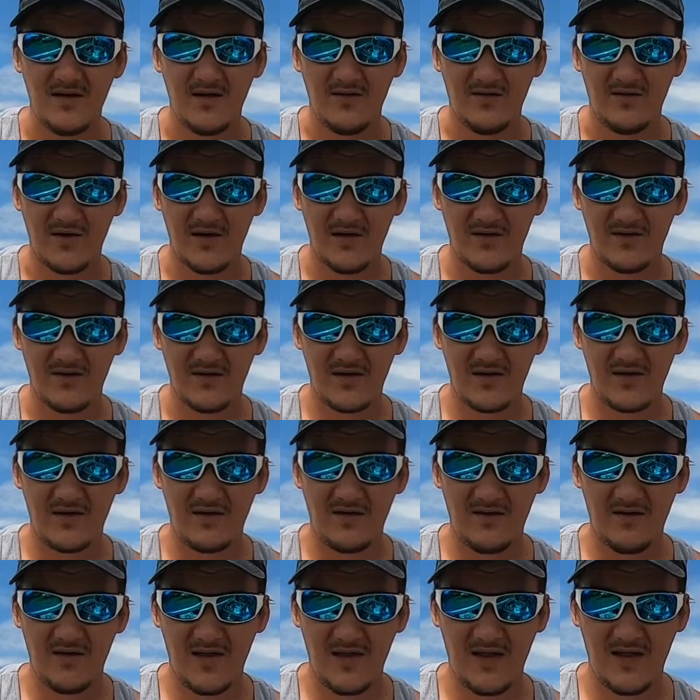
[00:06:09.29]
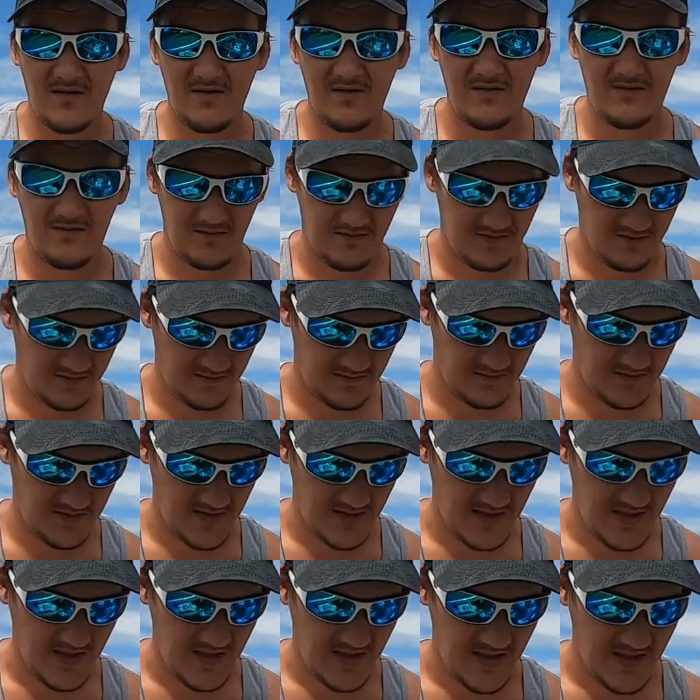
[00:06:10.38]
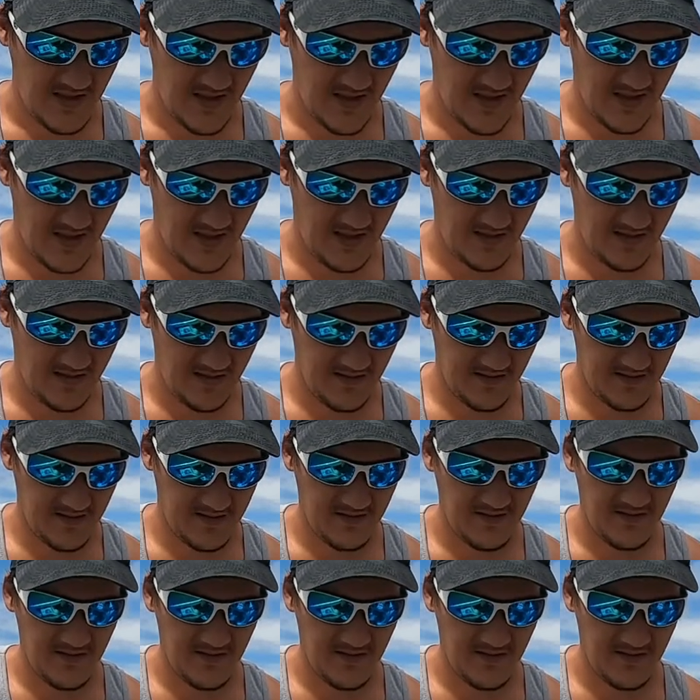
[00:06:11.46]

when you're just starting out, and